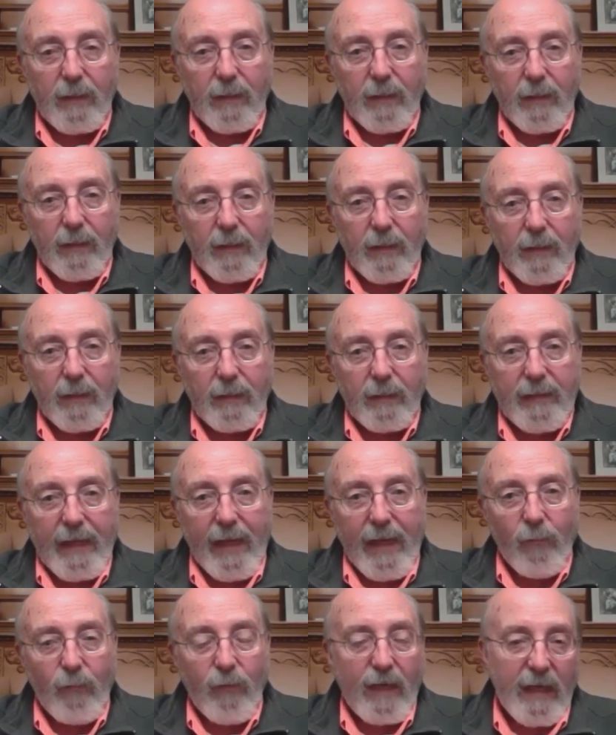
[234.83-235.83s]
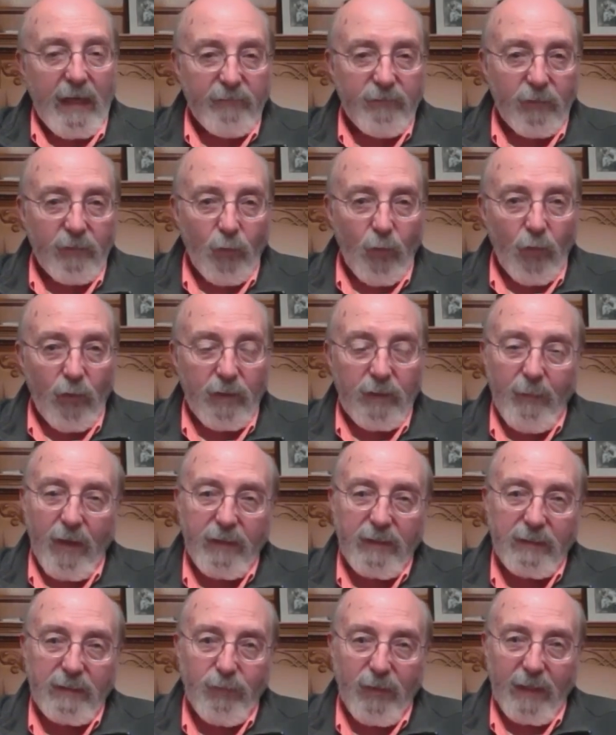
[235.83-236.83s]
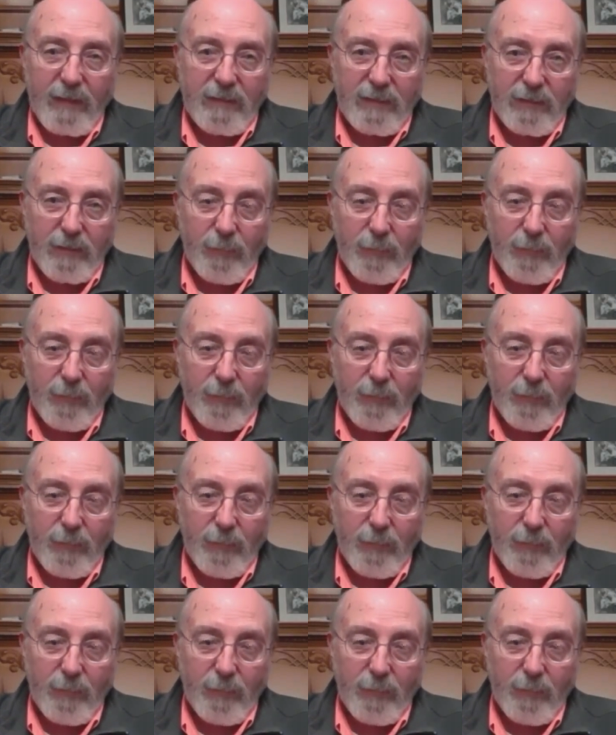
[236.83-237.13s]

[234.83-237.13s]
Now, right after the war, commodities prices are